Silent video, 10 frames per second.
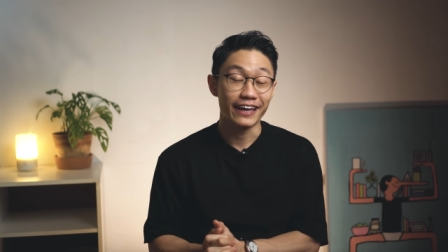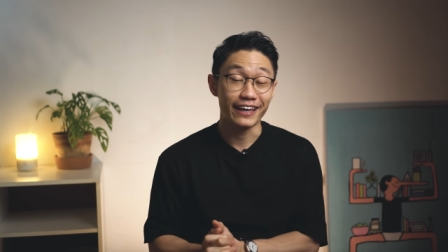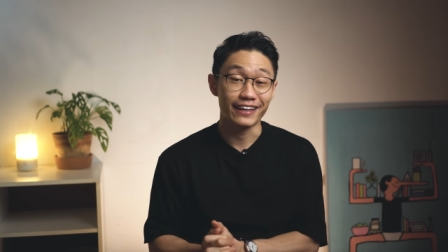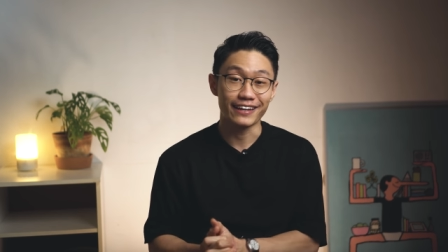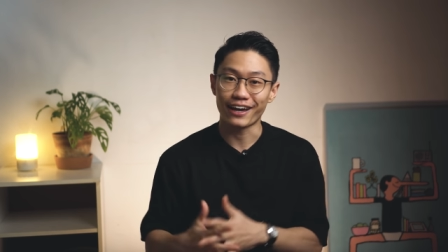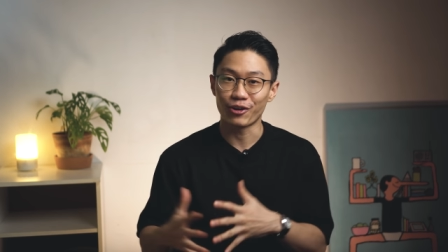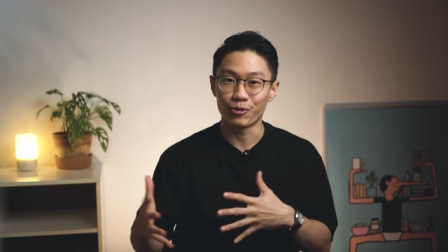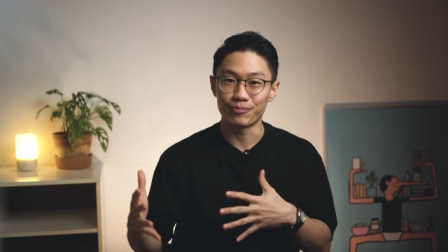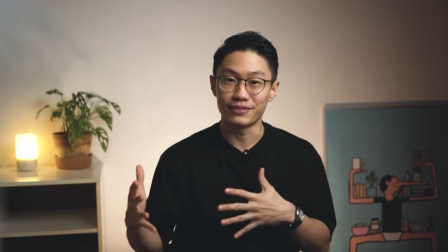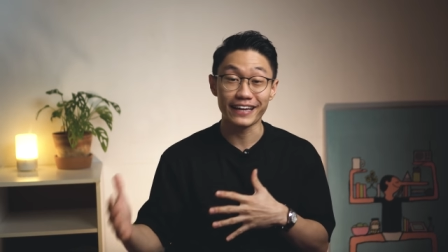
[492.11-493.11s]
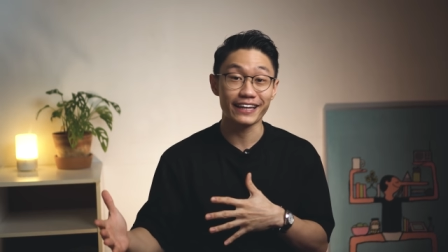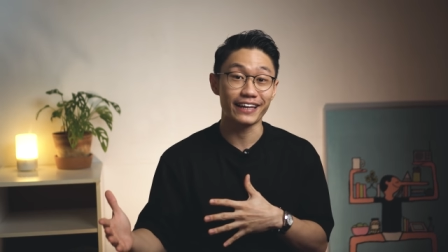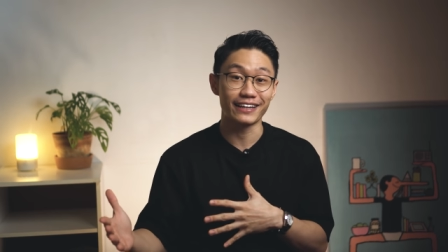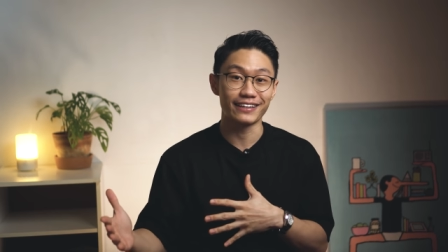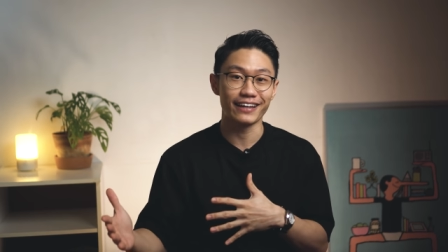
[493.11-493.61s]
And I hope that
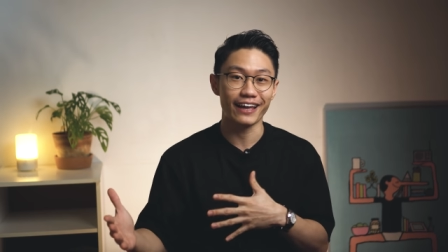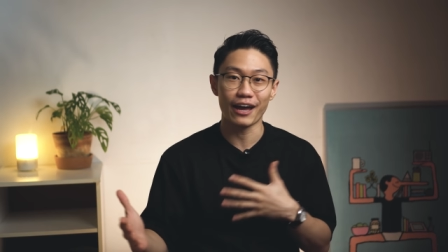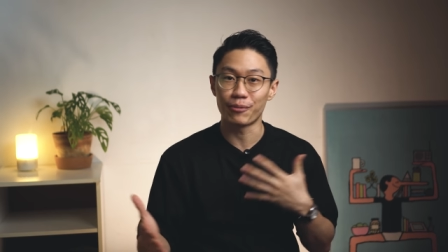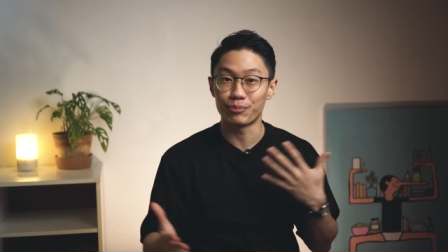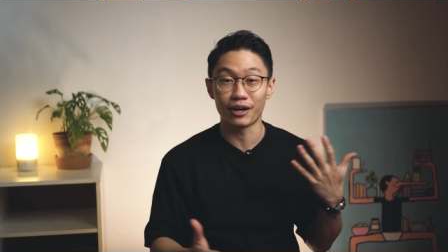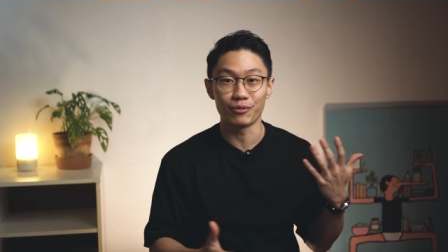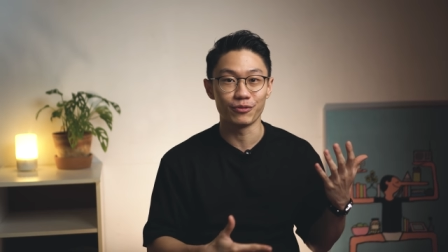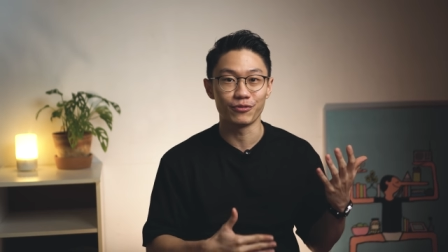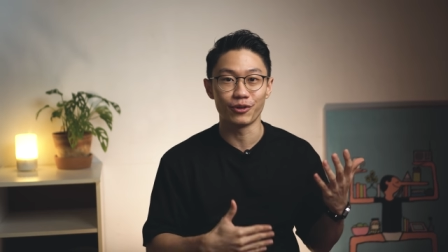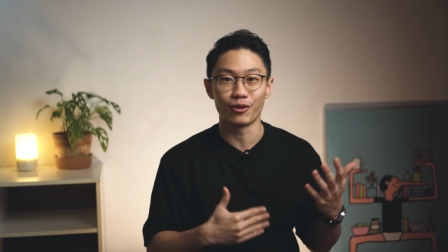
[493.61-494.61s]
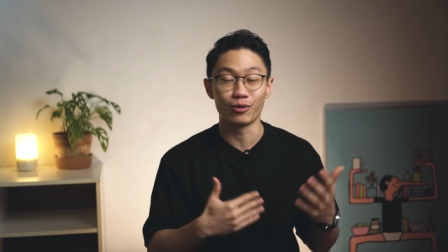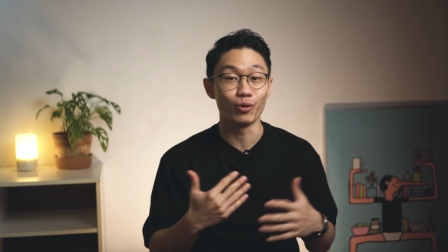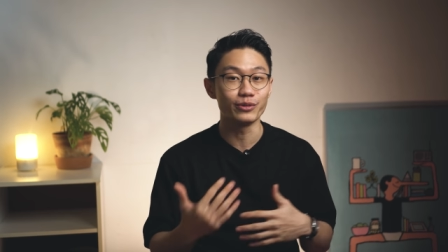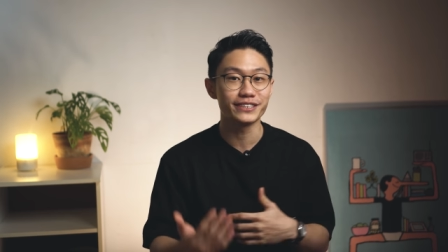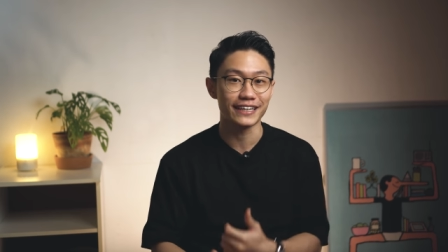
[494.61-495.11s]
can help you out with your
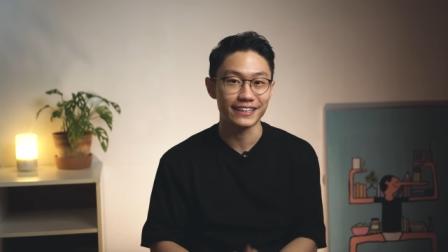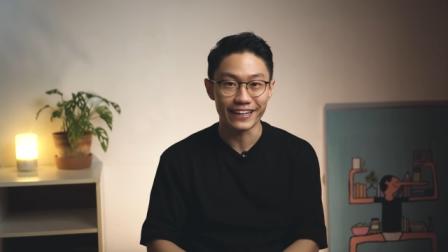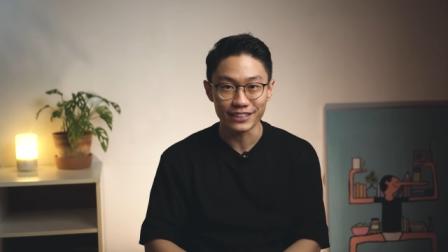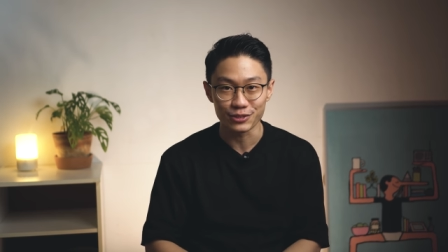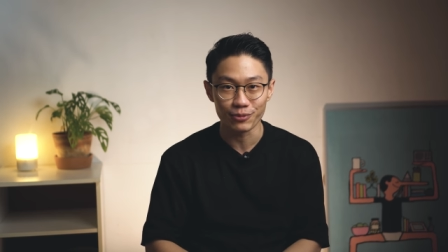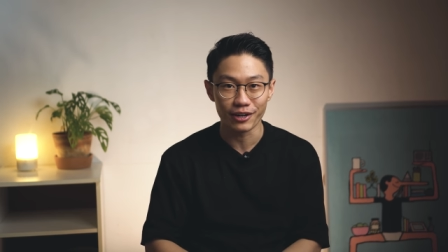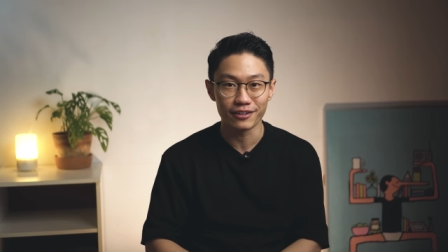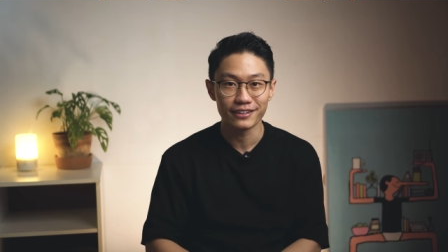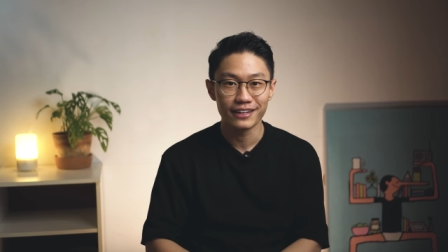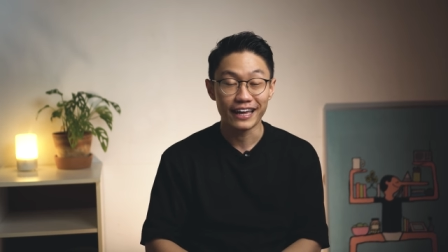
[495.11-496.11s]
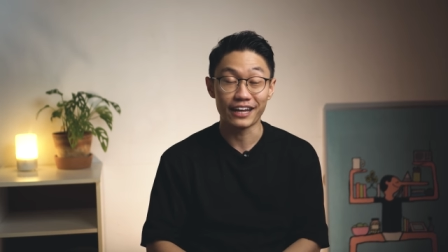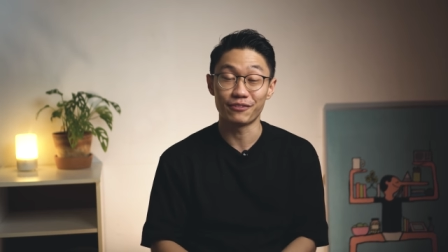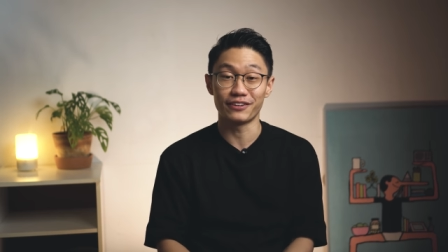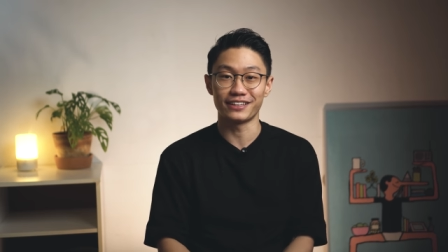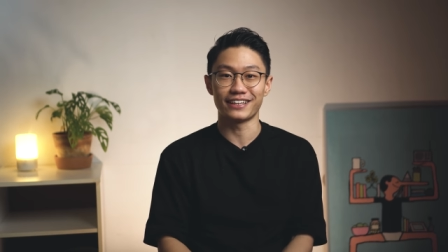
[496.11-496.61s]
goal setting as well. And
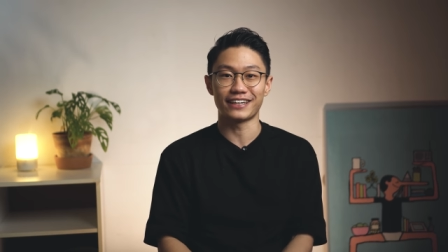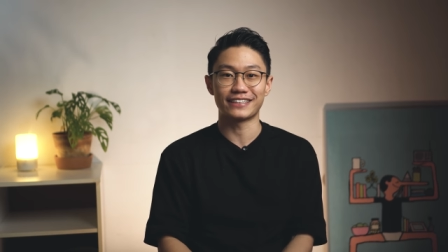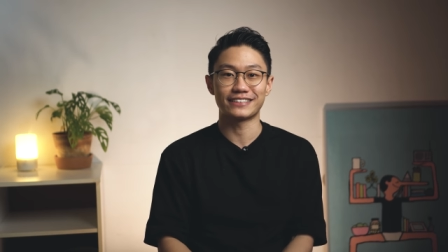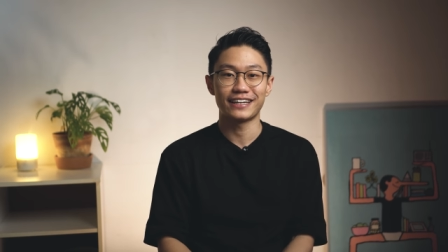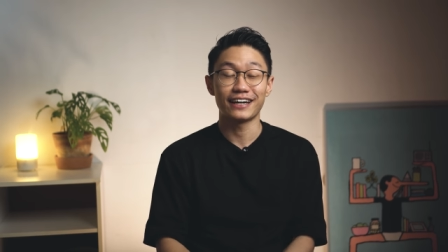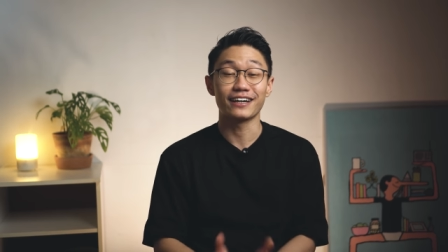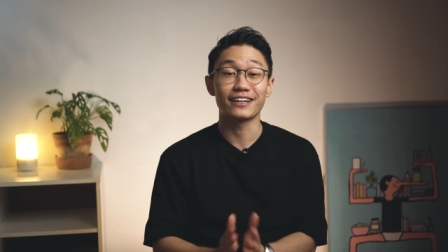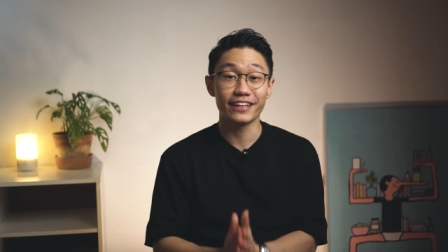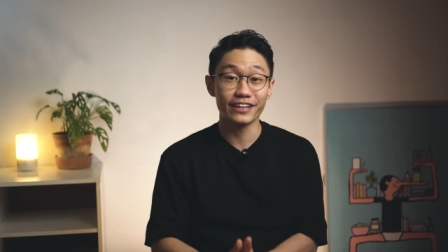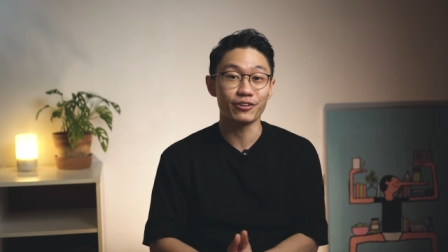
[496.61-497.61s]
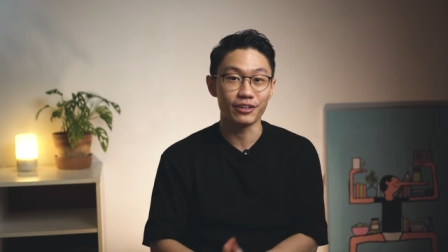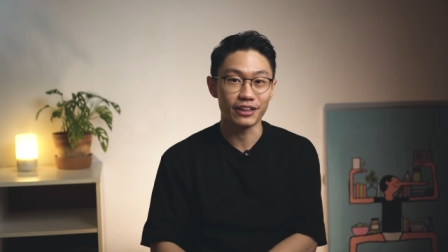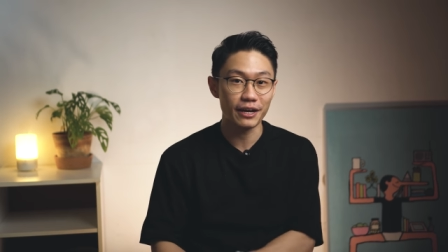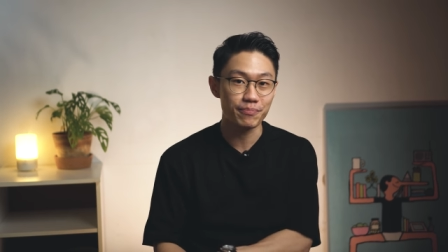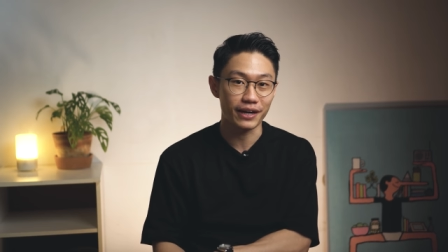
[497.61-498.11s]
if it does, a click on the
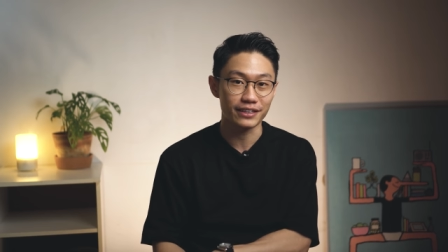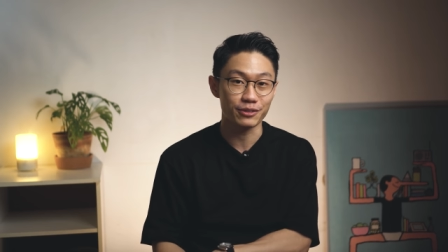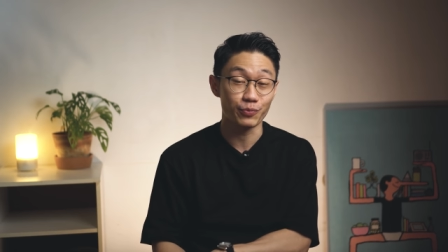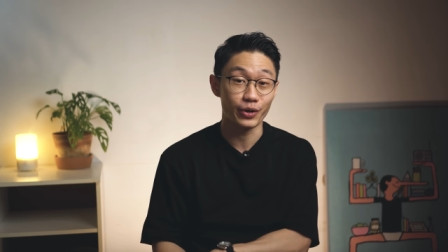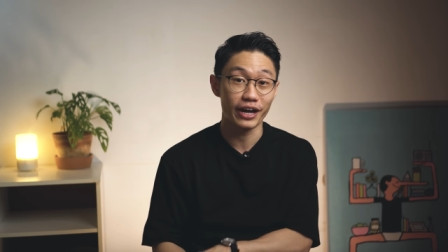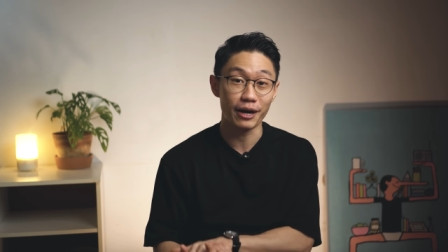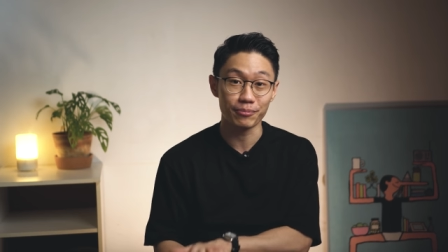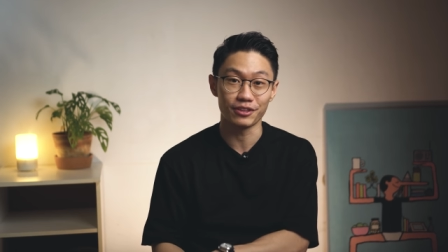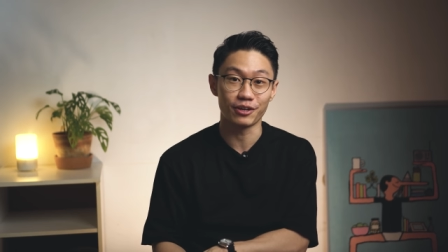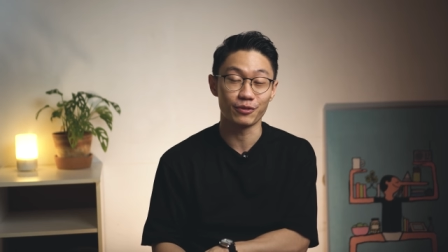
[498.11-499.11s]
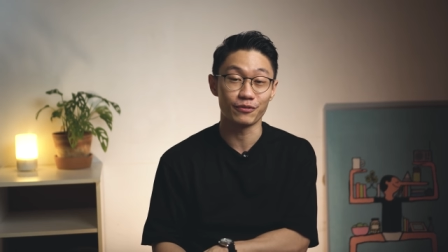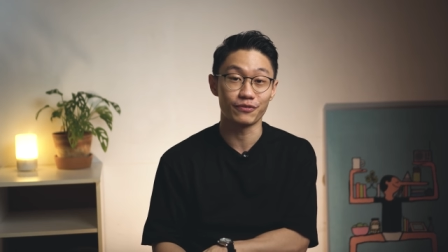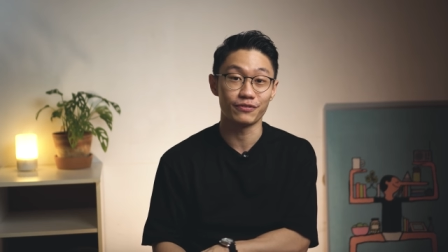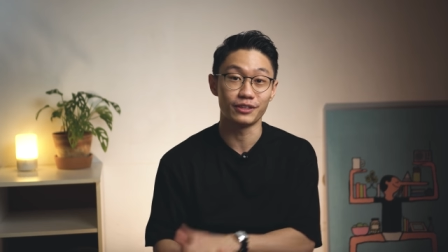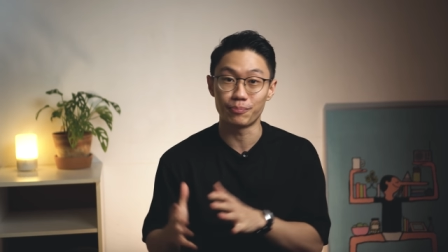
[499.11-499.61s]
like button will help a lot
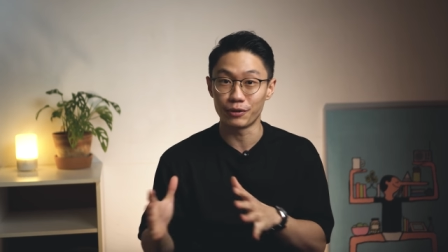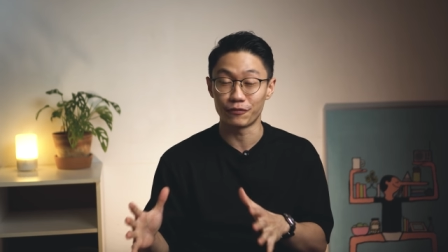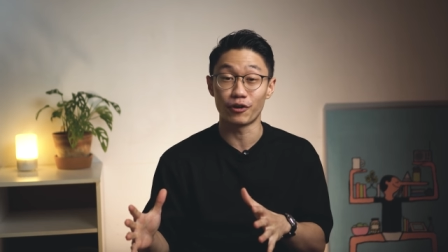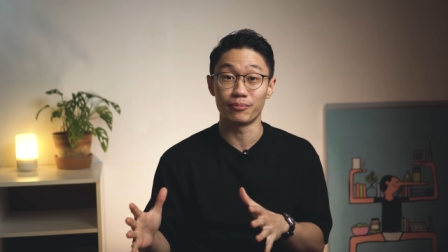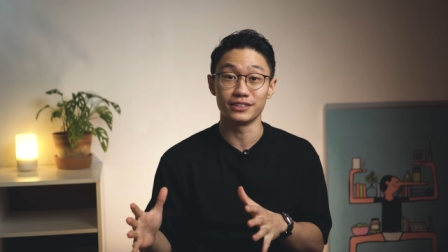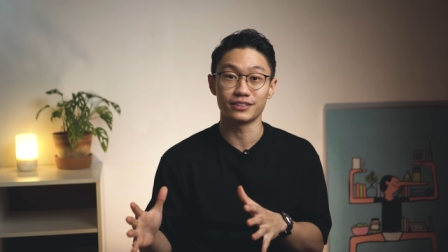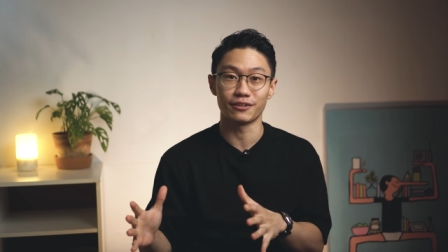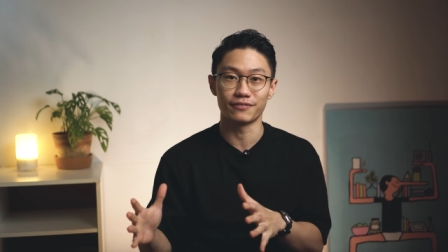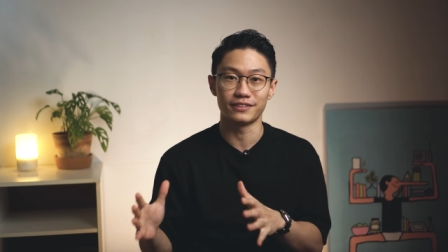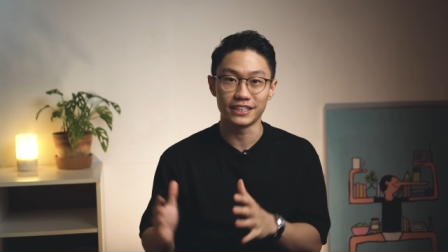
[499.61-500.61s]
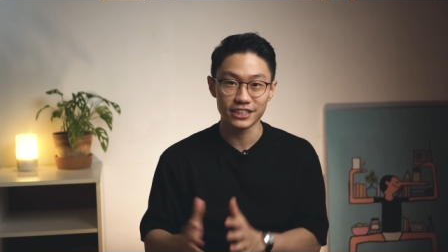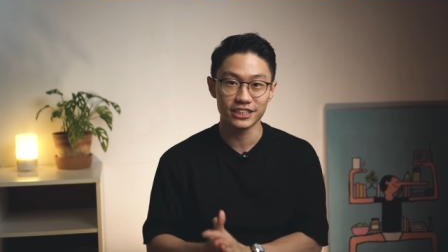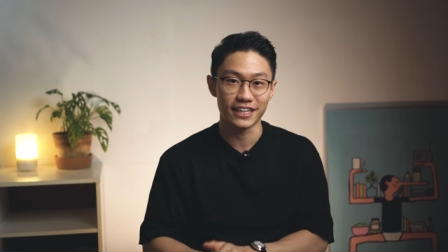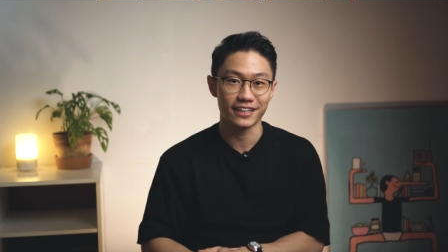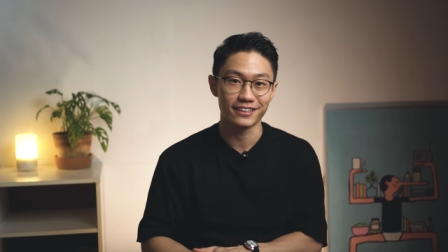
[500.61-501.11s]
with the performance of this
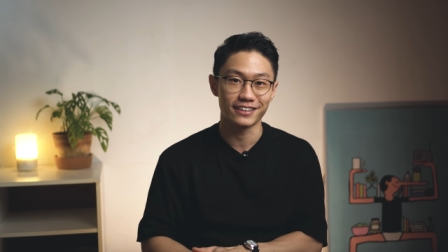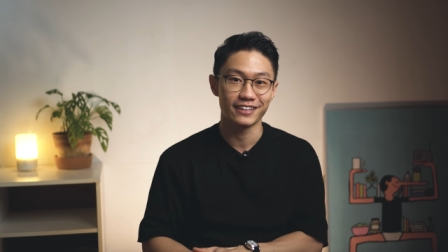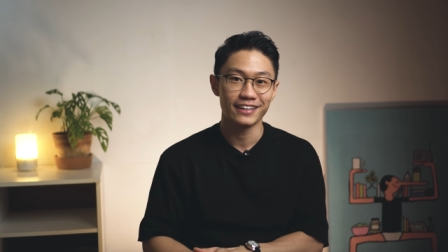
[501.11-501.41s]
channel.